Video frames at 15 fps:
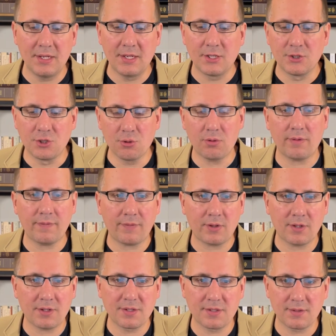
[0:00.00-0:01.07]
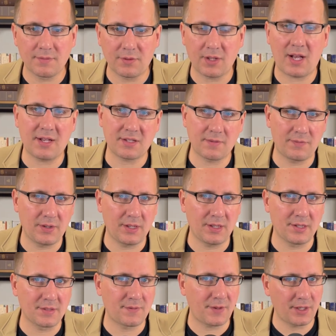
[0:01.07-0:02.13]
Duyverd's philosophy
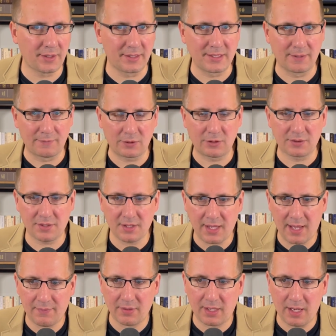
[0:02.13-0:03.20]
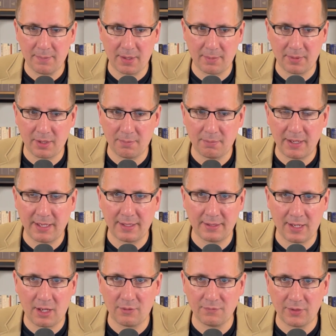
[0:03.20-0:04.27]
is fairly difficult to navigate, but I'm going to break it
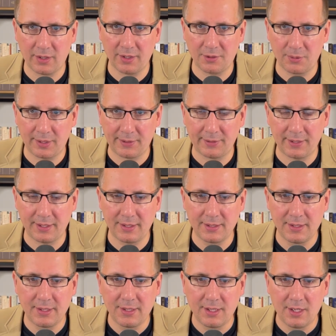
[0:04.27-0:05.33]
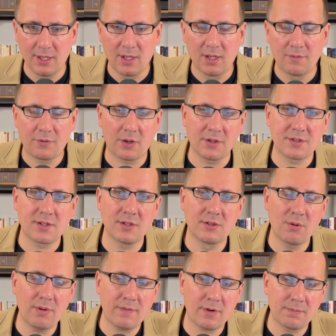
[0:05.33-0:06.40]
down very quickly. First,
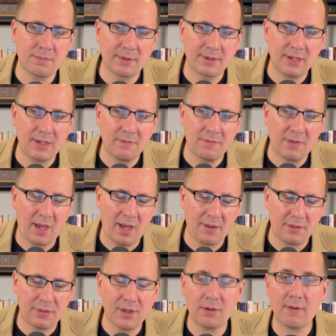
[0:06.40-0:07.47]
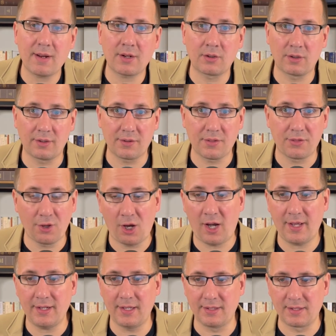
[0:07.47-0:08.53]
Duyverd believed that theoretical
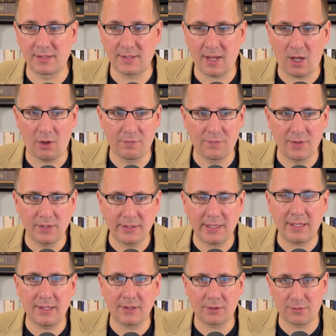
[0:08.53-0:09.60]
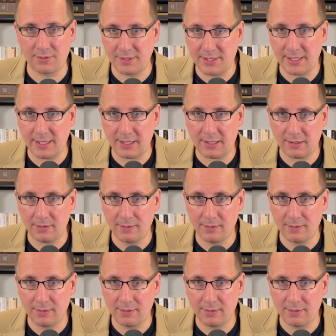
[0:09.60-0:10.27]
thought itself needed a critique.